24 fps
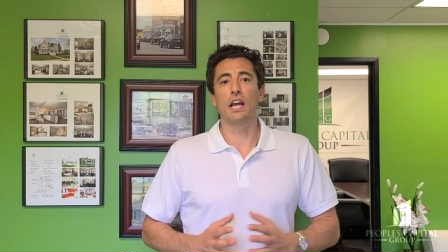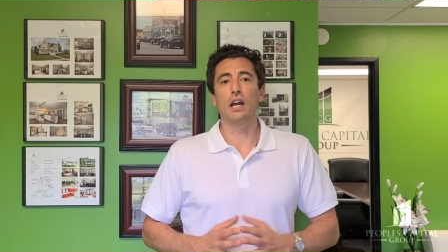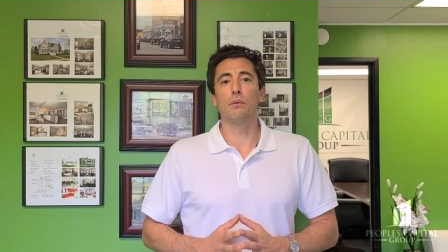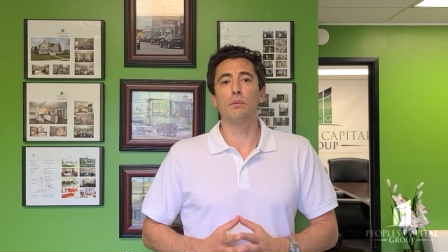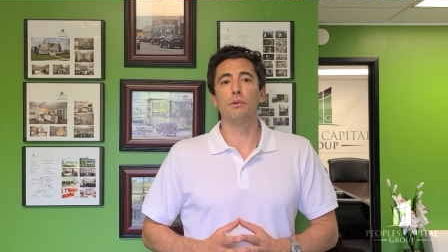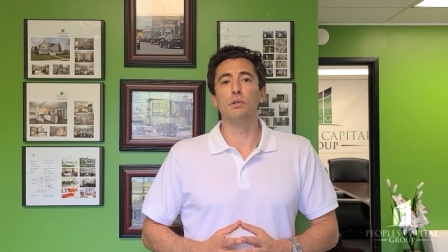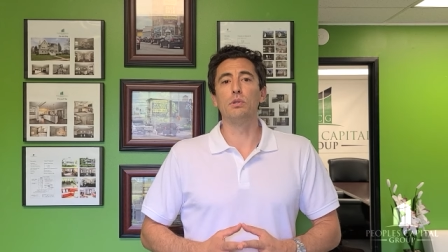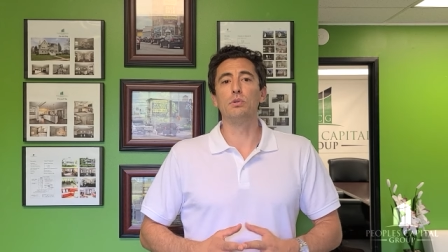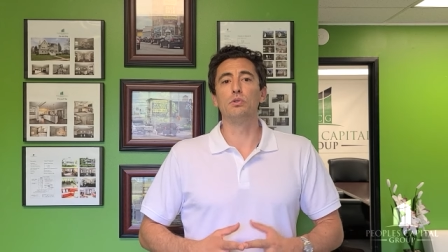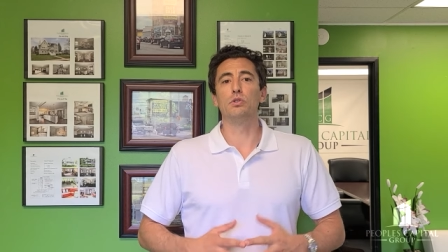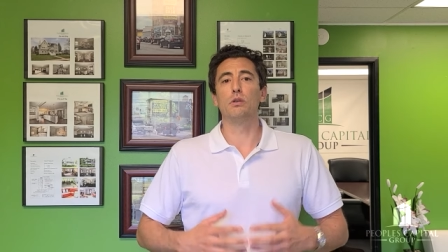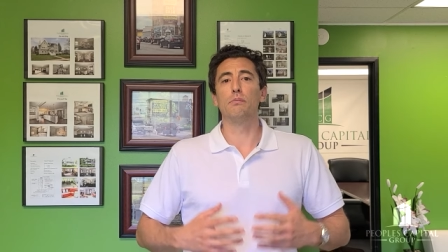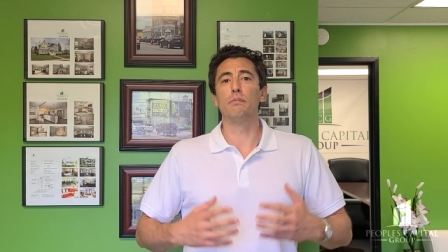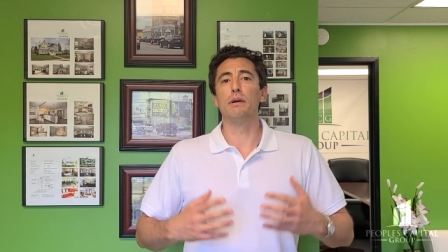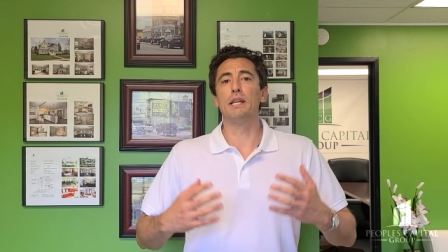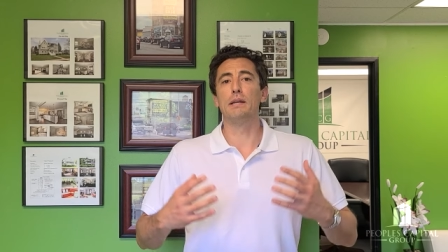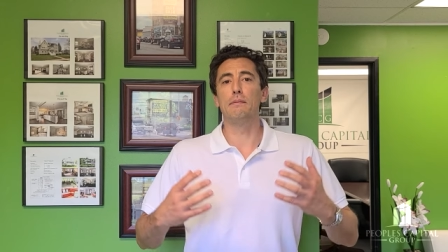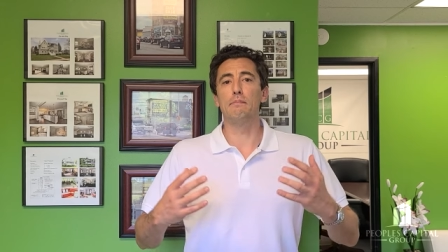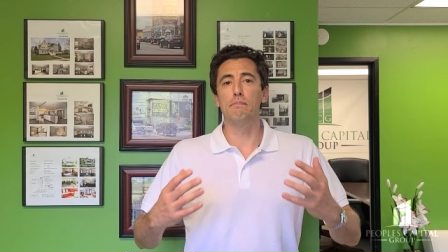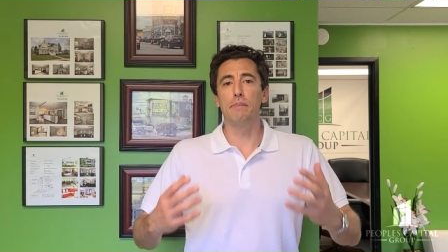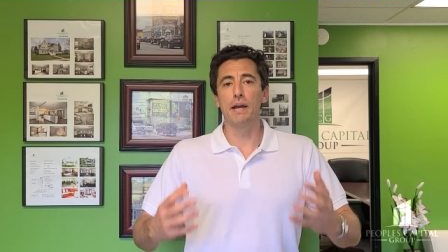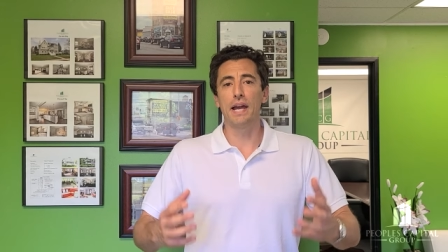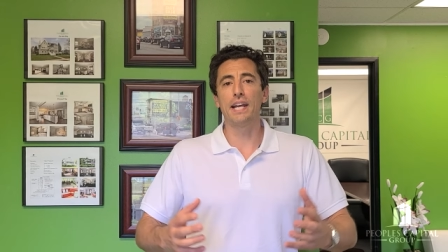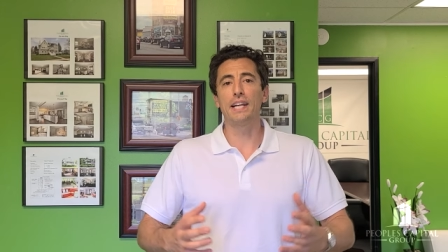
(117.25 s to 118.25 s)
how we use our
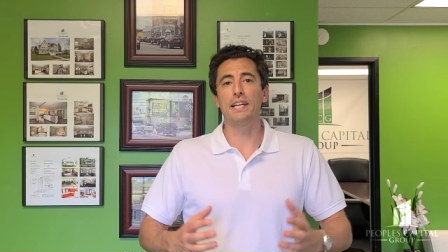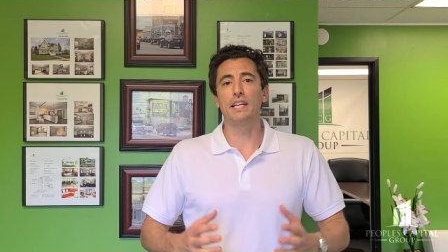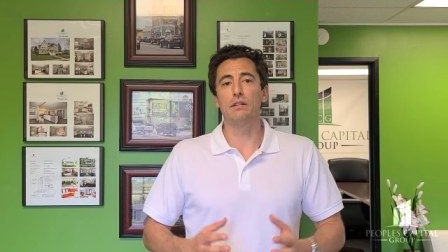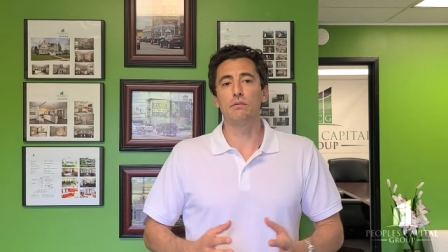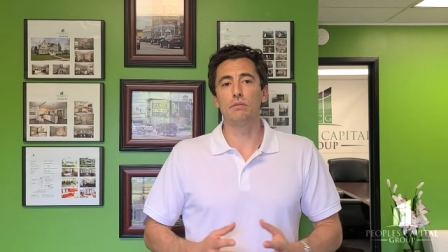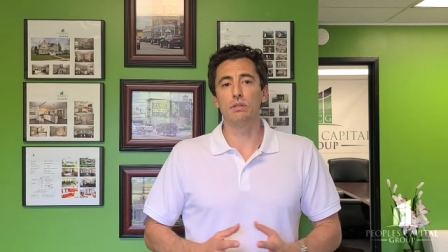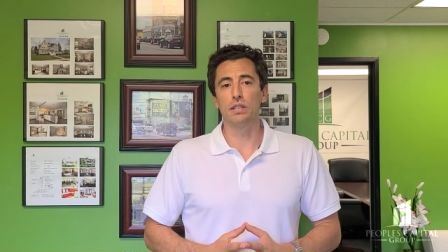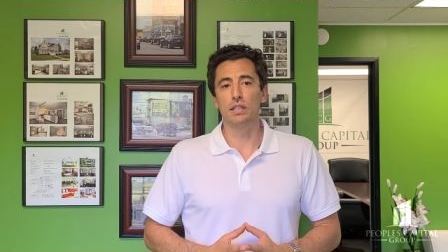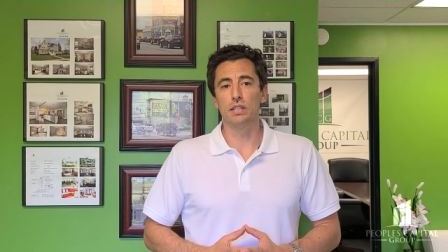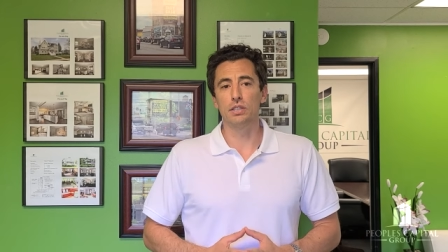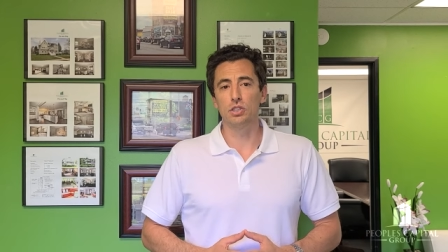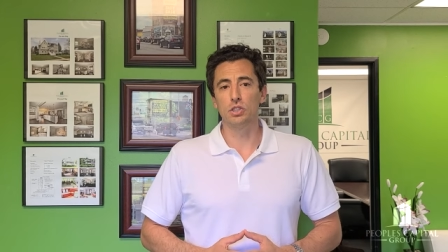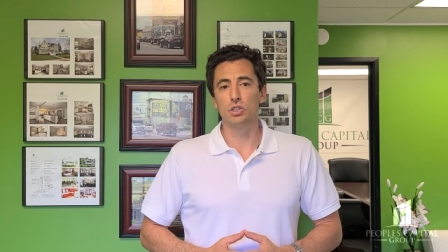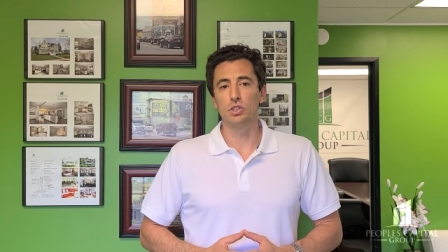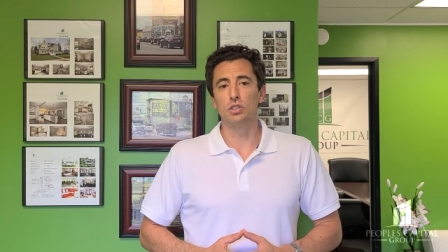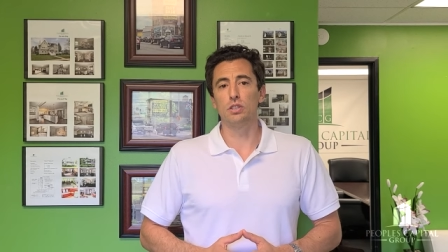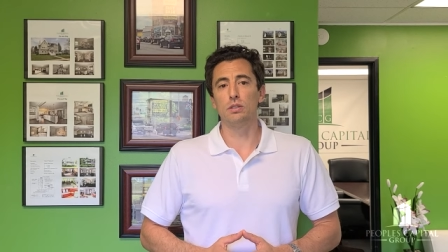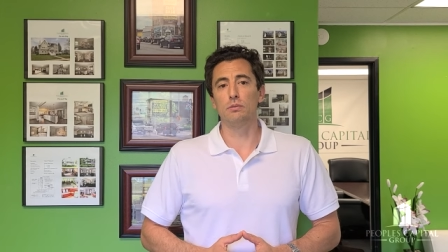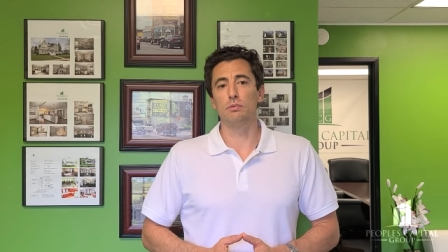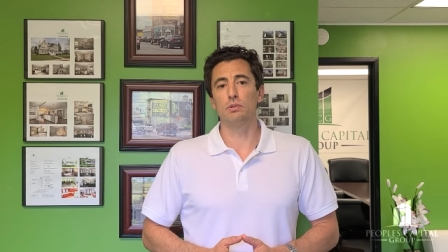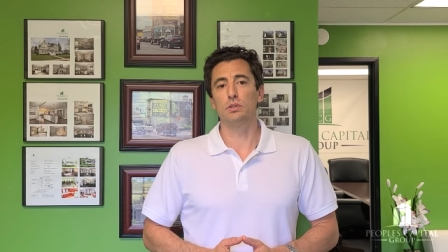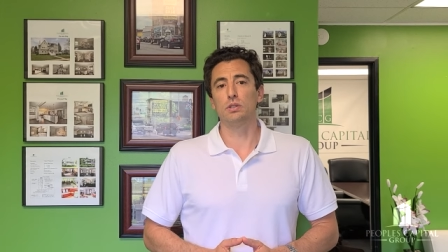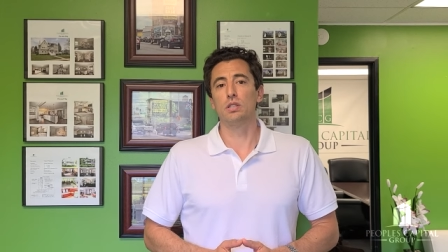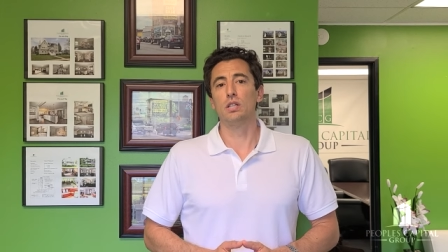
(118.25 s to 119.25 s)
many banking
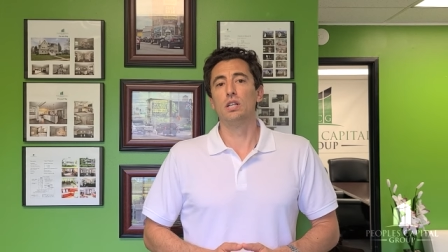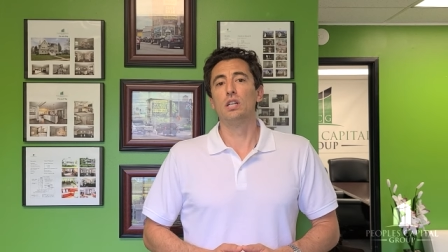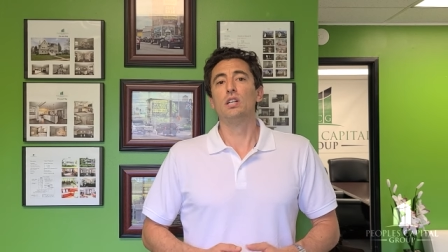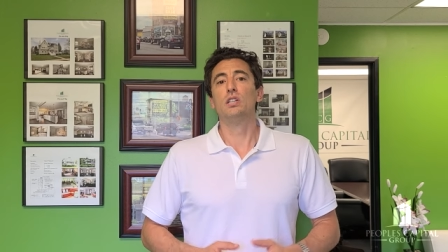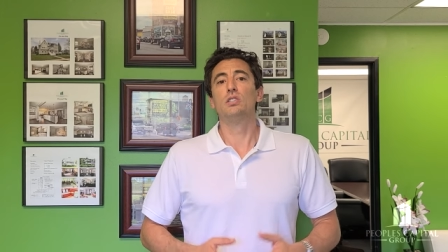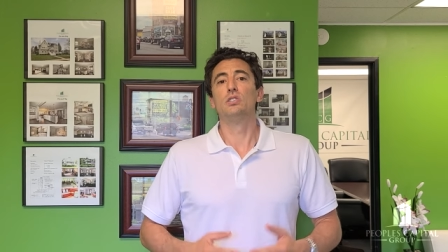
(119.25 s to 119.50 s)
relationships